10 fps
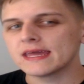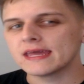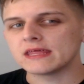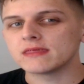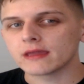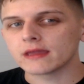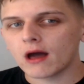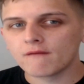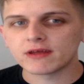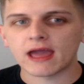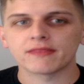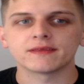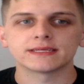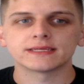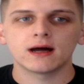anything of it at
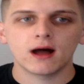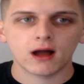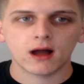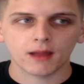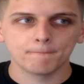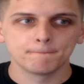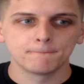the time.